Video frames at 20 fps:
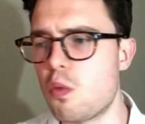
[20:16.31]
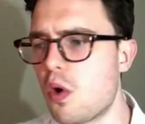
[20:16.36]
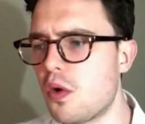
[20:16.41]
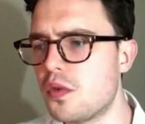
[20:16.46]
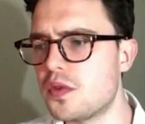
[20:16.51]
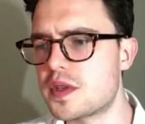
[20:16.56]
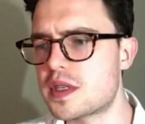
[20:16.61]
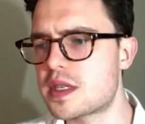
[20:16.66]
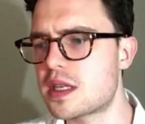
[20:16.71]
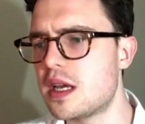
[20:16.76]

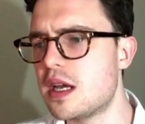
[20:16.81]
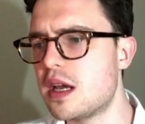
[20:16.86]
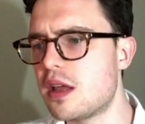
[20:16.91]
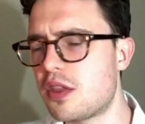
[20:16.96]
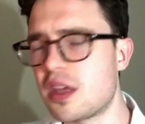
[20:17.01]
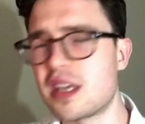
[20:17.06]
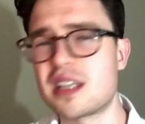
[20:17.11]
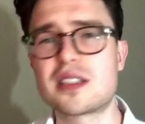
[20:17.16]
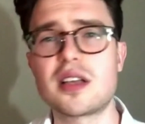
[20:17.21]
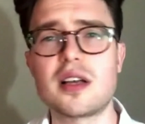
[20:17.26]
Once
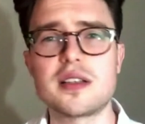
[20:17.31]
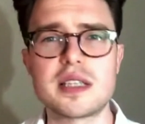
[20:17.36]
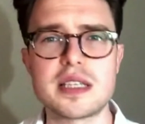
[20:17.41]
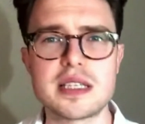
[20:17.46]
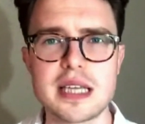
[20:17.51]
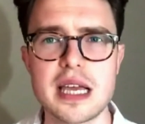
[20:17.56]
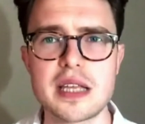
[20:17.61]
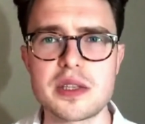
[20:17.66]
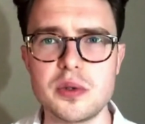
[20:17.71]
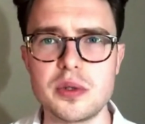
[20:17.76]
things start to
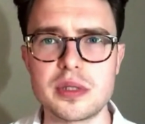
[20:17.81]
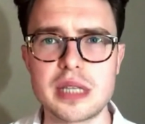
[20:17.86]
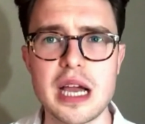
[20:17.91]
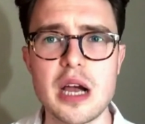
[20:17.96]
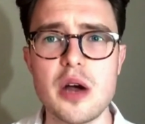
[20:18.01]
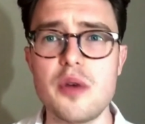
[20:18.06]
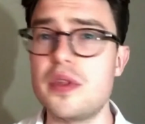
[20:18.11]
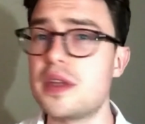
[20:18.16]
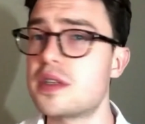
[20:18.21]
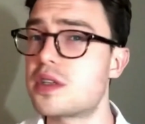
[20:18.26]
settle
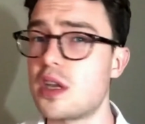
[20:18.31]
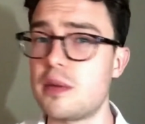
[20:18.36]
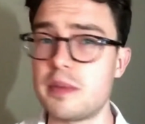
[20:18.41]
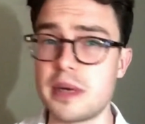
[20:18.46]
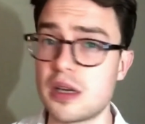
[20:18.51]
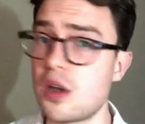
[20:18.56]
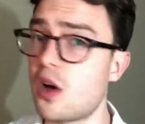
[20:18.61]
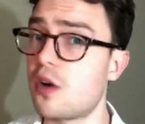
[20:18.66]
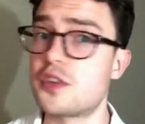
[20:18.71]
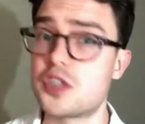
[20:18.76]
down, there's going to be
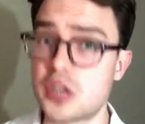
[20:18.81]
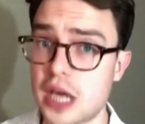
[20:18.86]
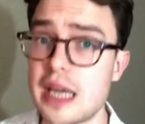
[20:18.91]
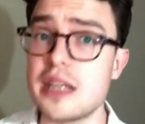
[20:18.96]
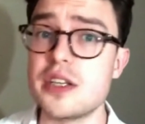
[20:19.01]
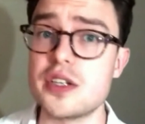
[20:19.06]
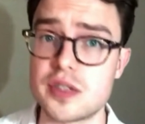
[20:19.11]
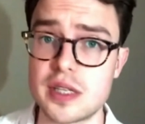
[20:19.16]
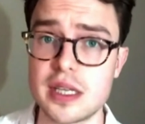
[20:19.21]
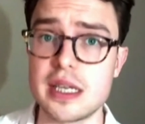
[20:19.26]
a lot of
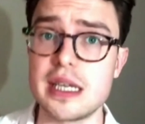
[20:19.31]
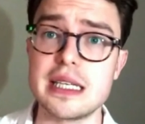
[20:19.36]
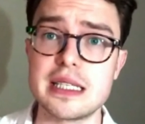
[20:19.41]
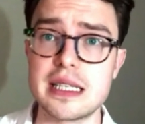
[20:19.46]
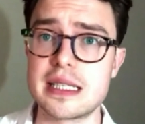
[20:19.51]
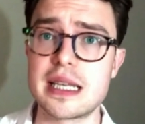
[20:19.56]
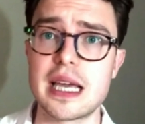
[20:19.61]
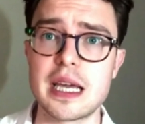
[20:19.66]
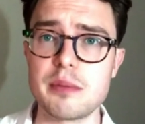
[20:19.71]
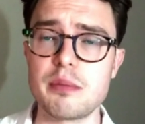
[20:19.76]
changes that need
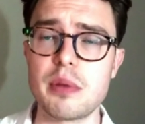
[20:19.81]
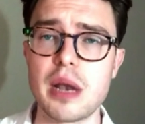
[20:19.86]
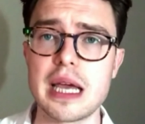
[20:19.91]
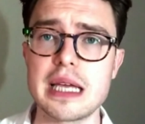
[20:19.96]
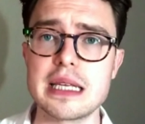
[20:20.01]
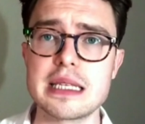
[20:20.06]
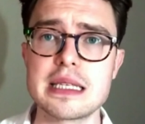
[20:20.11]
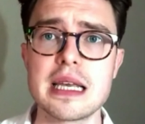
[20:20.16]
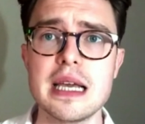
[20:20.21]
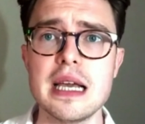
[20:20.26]
to take
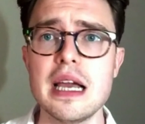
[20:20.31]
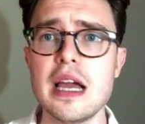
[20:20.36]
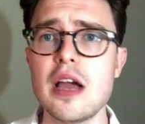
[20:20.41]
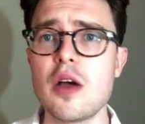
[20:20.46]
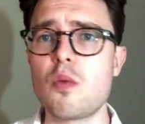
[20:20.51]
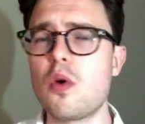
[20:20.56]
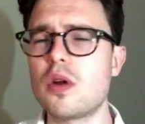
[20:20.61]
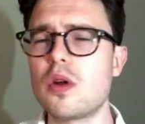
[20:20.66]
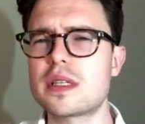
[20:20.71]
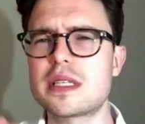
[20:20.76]
place.
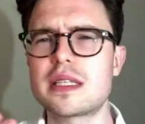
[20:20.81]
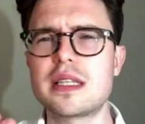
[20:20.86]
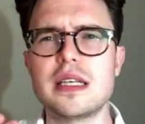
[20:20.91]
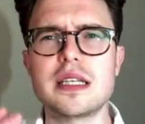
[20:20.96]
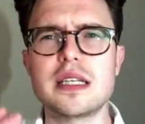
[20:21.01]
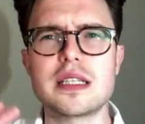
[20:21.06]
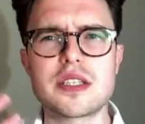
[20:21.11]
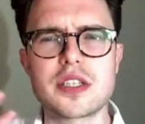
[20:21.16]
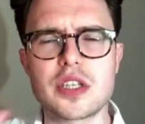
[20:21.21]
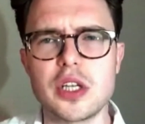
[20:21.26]
What's
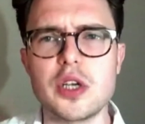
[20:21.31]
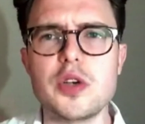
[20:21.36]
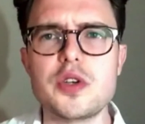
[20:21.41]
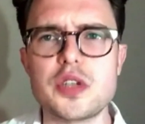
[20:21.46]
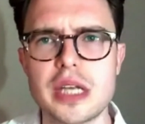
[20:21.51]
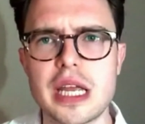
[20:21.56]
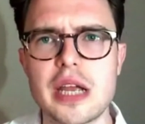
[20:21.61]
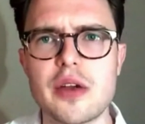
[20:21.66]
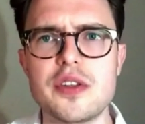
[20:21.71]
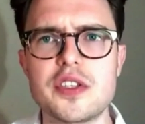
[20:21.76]
the
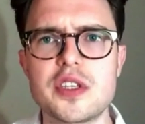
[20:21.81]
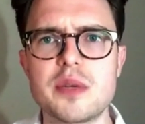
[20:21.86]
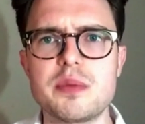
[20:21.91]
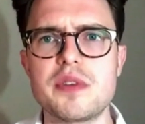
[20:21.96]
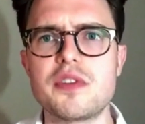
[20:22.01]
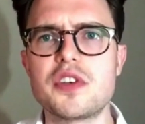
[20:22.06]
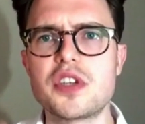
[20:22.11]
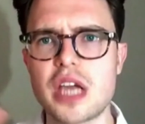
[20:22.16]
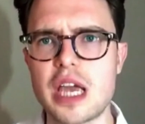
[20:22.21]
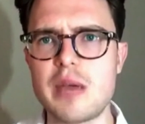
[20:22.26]
solution here in terms
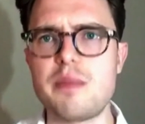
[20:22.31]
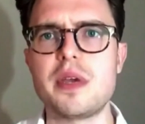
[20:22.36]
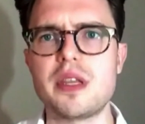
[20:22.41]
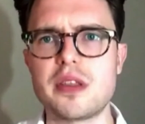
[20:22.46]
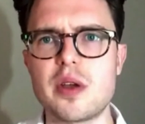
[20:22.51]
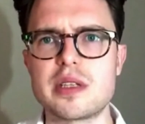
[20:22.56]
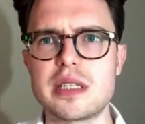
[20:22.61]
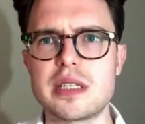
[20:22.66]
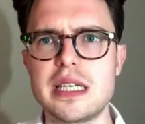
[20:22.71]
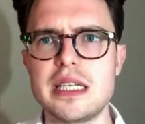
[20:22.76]
of shaping
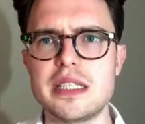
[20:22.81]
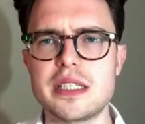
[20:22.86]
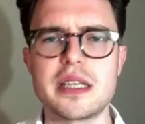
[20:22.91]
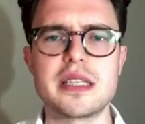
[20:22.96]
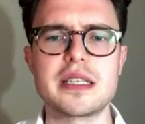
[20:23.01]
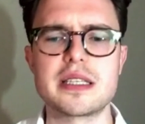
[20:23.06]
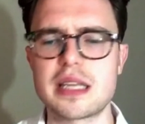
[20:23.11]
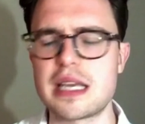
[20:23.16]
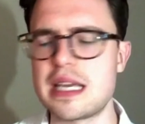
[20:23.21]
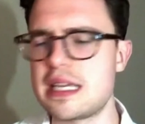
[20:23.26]
those
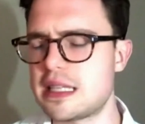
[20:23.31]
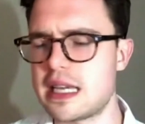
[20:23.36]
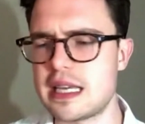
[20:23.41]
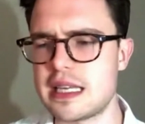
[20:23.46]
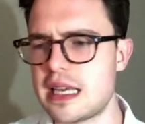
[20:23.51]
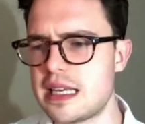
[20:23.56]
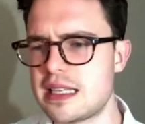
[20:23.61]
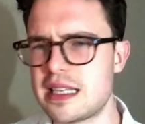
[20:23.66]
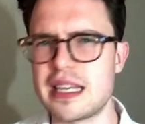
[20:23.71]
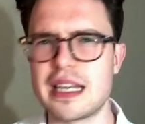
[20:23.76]
leaders? Is
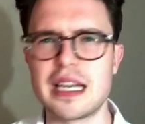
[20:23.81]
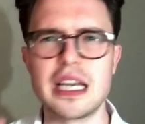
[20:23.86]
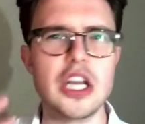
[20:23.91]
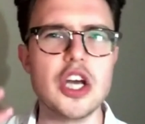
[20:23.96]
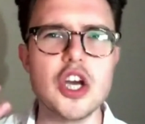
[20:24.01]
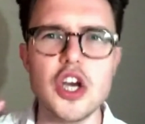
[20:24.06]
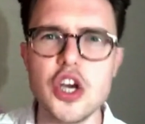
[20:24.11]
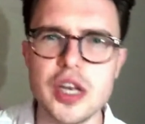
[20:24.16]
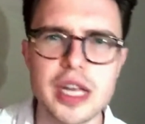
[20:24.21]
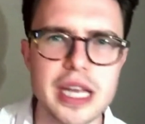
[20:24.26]
it
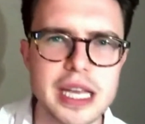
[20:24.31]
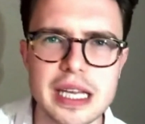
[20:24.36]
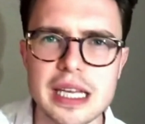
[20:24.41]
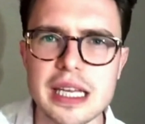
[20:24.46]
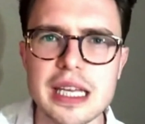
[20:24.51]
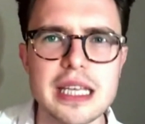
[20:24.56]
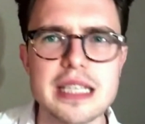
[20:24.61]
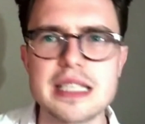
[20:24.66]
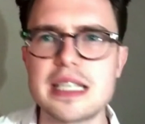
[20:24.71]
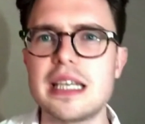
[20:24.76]

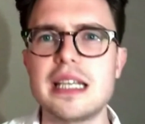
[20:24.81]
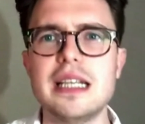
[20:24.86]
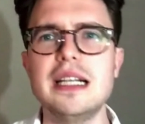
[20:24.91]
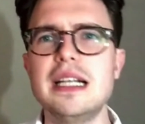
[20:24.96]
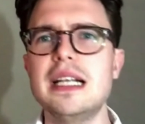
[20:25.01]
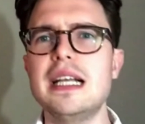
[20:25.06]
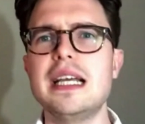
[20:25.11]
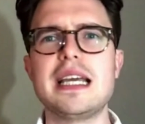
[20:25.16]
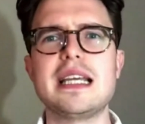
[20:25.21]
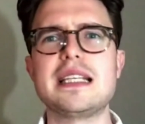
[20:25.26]
learning? Is it
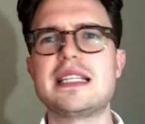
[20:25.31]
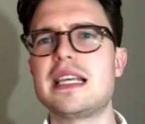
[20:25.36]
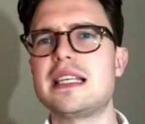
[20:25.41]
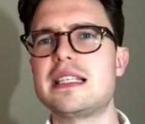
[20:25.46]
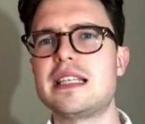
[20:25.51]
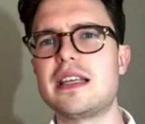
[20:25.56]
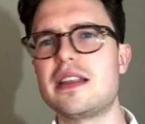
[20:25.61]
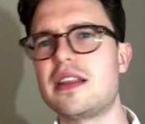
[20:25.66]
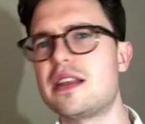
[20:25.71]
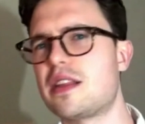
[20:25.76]

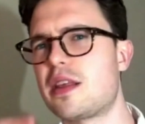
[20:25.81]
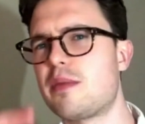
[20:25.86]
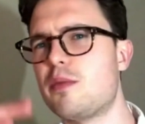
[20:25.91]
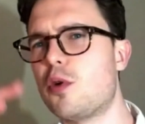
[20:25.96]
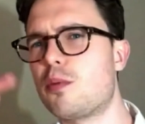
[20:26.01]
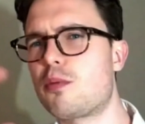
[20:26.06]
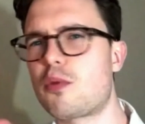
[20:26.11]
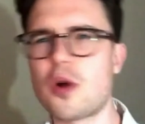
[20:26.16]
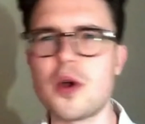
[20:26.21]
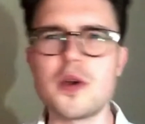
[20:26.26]
the
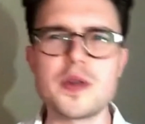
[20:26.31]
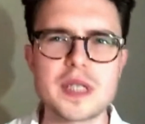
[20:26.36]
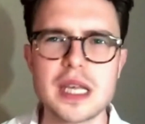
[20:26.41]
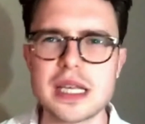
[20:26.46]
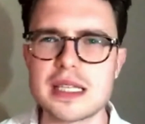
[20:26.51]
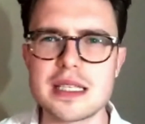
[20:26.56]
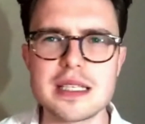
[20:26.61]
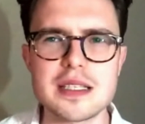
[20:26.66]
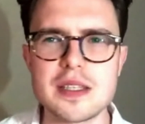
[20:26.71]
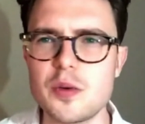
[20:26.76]
more
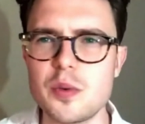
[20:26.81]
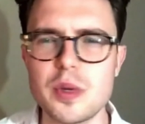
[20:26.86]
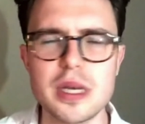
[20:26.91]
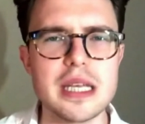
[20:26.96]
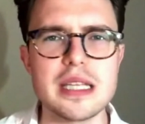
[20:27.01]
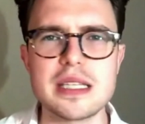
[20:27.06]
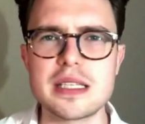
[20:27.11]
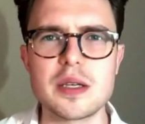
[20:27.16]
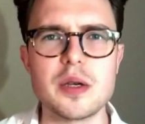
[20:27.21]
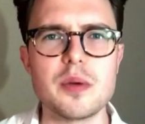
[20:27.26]
processes that we
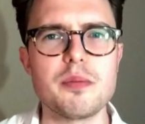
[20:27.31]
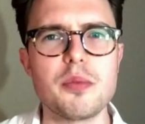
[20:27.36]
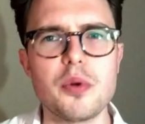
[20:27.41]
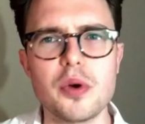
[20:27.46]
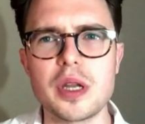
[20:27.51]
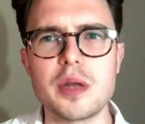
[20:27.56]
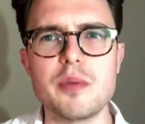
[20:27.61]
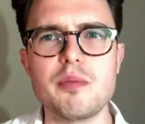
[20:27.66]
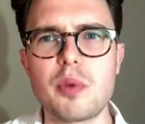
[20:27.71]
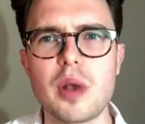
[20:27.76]
need to
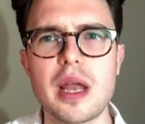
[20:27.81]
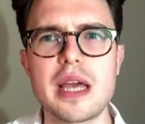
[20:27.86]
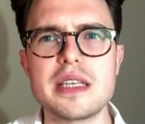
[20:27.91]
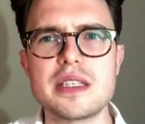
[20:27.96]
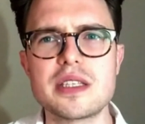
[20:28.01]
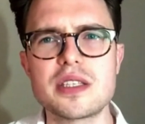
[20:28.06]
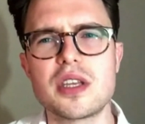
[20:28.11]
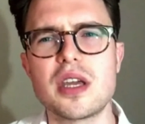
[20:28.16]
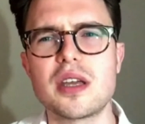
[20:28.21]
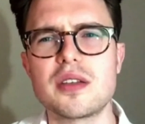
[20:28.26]
put in
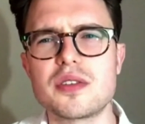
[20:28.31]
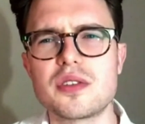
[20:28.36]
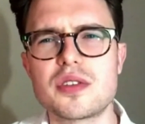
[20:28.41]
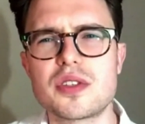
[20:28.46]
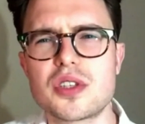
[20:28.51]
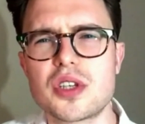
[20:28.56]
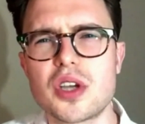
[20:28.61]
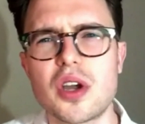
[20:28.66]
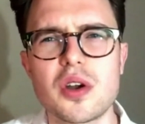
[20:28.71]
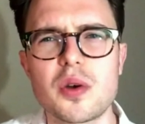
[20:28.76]
place?
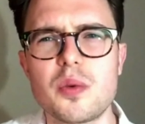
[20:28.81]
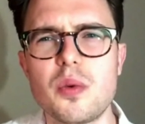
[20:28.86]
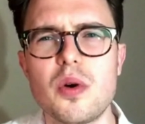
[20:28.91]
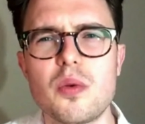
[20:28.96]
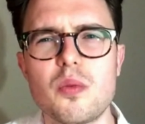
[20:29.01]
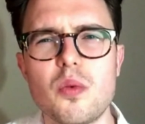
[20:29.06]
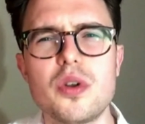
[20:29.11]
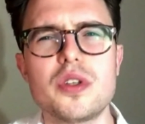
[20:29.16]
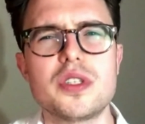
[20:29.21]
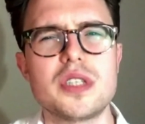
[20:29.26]
Chuck,
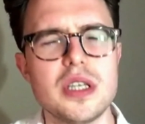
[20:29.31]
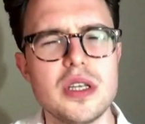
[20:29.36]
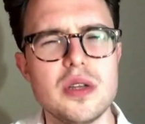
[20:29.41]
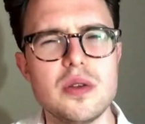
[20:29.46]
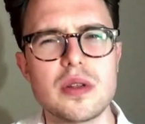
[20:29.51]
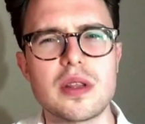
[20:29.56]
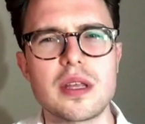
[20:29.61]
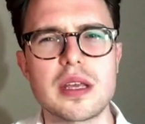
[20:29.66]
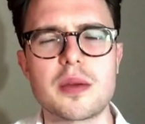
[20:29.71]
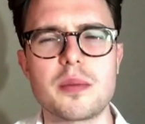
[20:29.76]
what do you
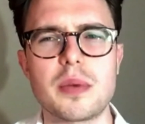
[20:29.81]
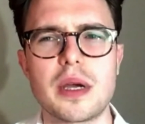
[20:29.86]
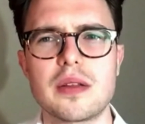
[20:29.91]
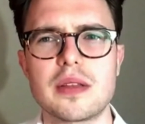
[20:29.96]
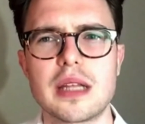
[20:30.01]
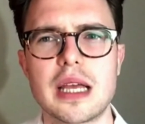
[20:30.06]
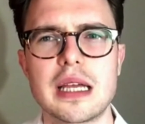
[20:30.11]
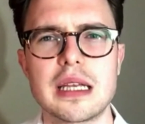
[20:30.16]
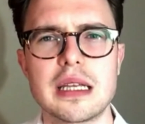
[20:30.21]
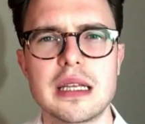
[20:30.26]
think about
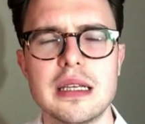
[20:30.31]
that?